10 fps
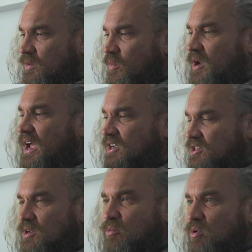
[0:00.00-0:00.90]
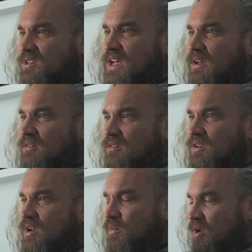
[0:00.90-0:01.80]
when I actually walked out.
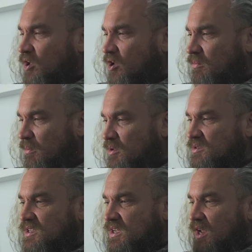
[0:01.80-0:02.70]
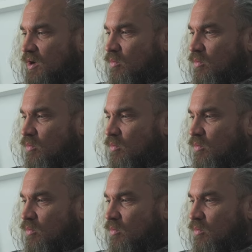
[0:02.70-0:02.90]
You know, when I heard my music and